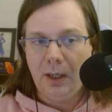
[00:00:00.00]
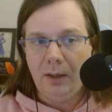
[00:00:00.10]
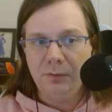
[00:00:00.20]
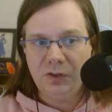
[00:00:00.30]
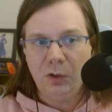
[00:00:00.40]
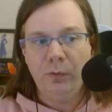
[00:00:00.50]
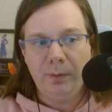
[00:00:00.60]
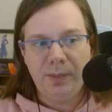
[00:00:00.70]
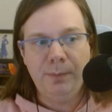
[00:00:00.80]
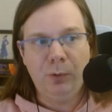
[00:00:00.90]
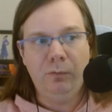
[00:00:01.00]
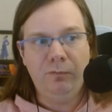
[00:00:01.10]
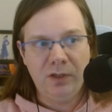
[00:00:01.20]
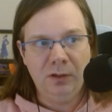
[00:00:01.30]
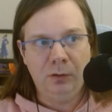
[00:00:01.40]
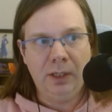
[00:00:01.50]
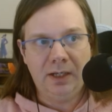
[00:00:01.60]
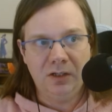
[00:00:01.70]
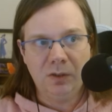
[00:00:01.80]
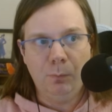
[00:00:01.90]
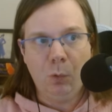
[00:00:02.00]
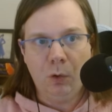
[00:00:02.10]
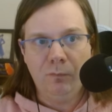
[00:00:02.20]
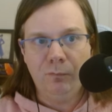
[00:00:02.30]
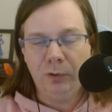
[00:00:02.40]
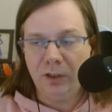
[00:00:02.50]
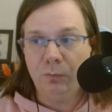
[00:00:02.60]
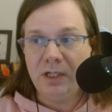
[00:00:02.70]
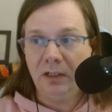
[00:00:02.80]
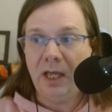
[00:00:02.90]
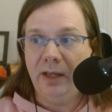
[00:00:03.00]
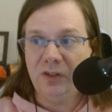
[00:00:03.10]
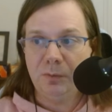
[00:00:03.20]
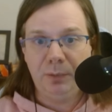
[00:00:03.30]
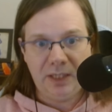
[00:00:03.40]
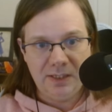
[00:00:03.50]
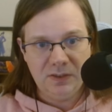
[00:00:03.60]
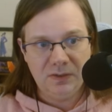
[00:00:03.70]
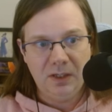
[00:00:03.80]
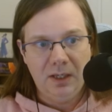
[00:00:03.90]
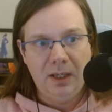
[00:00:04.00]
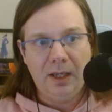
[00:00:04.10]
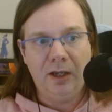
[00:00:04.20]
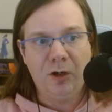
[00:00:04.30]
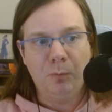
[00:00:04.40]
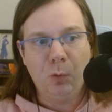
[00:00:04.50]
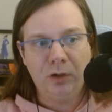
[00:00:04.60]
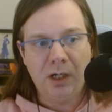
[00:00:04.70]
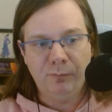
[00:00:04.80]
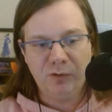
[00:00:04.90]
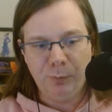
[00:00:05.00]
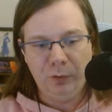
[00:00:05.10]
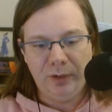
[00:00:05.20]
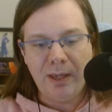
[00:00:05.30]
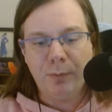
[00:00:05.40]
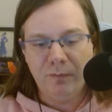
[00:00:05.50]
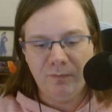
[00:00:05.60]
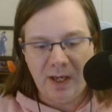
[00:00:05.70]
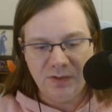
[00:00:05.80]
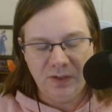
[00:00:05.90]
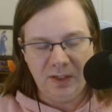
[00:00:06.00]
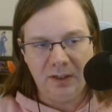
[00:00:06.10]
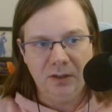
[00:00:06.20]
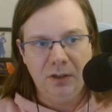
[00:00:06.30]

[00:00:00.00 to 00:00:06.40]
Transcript: so that people feel like it is a more fully realized place and are more comfortable improvising